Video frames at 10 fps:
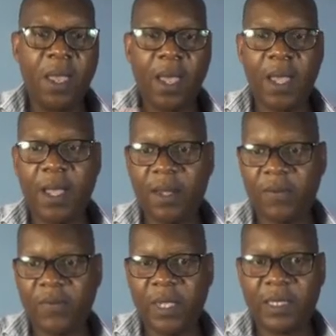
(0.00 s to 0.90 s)

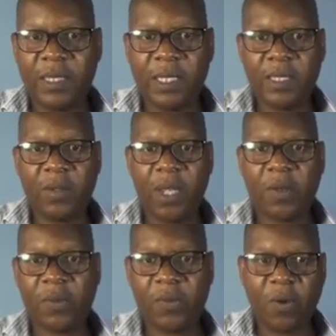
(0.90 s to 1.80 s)
And friends, this is the
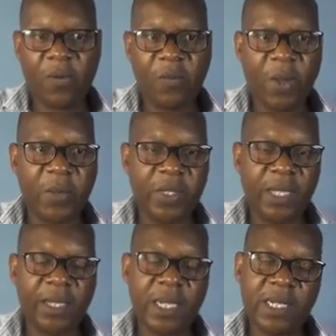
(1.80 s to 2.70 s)
end of my
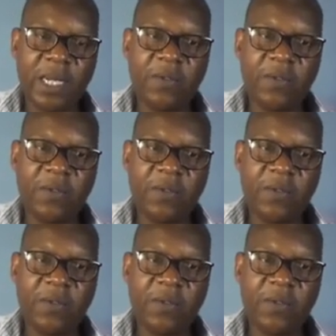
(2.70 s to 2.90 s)
presentation.